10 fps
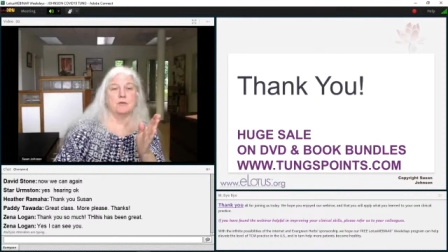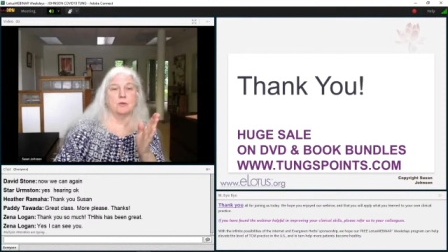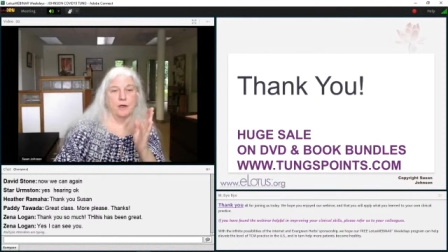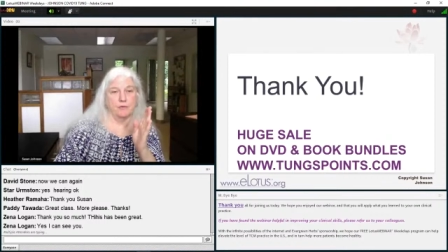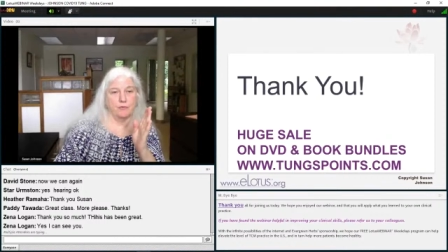to
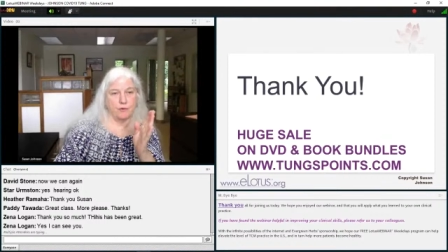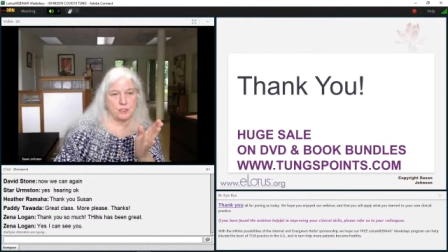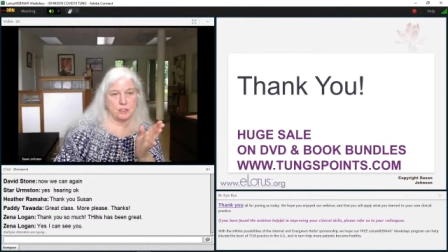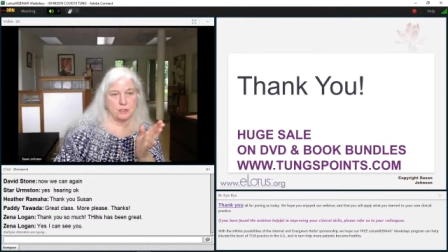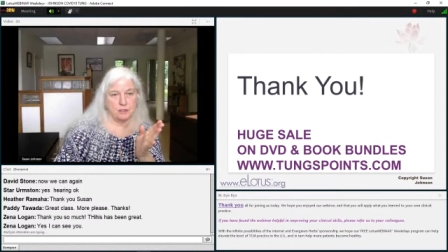wear
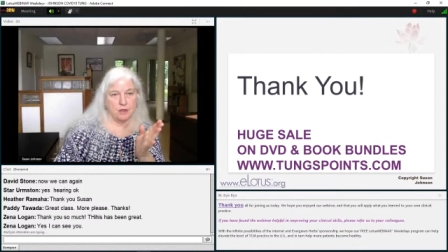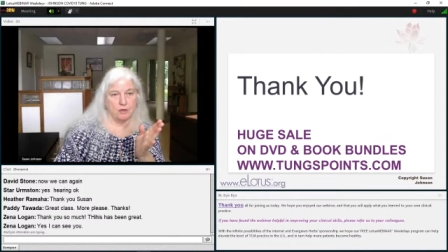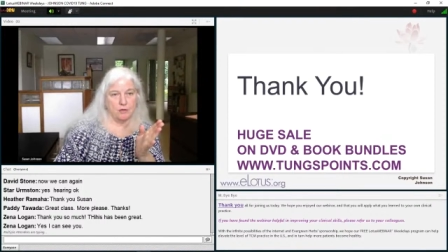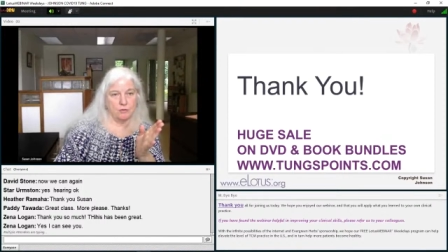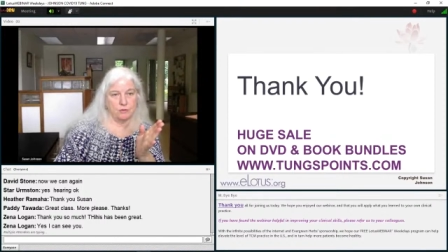freshly
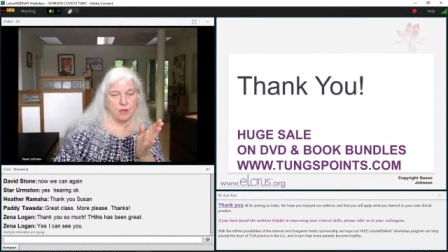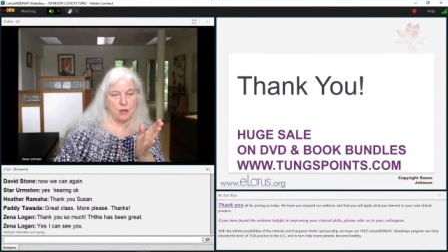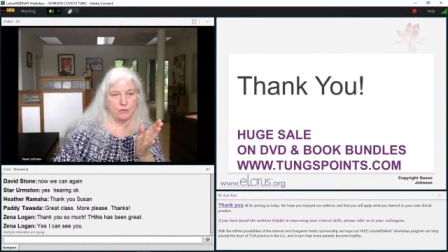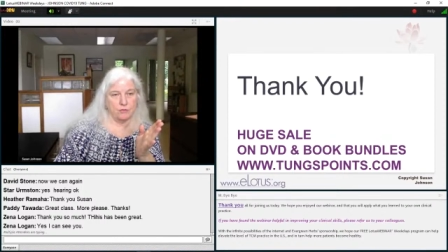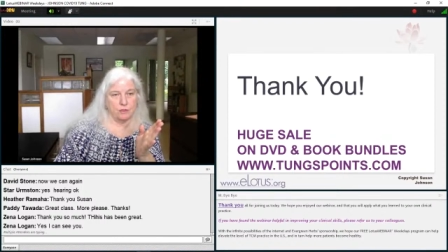laundered,
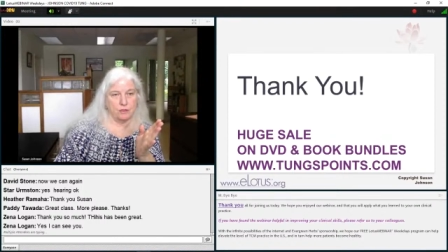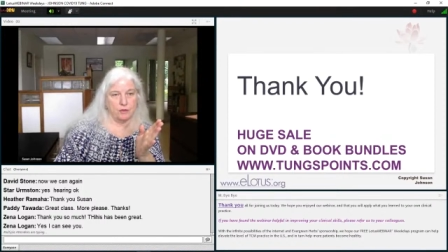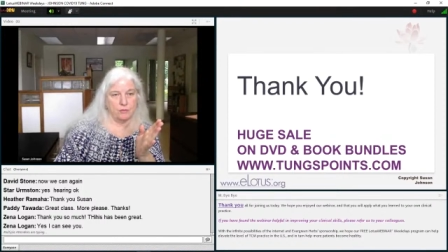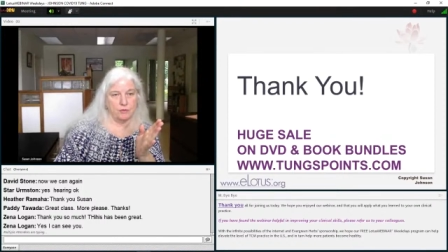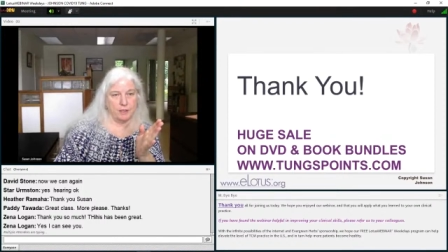laundered
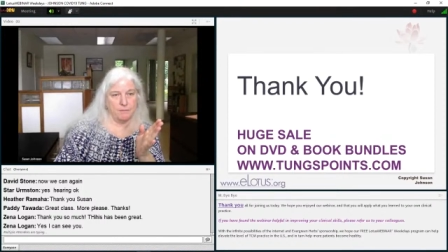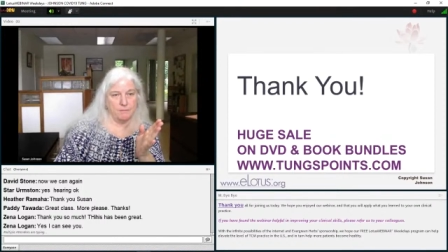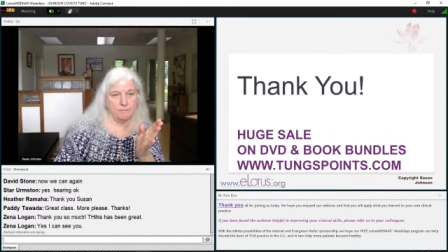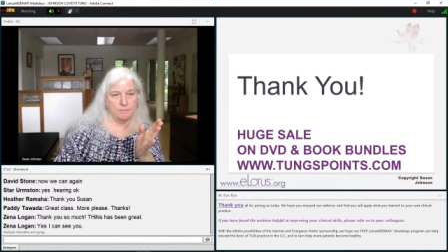clothing.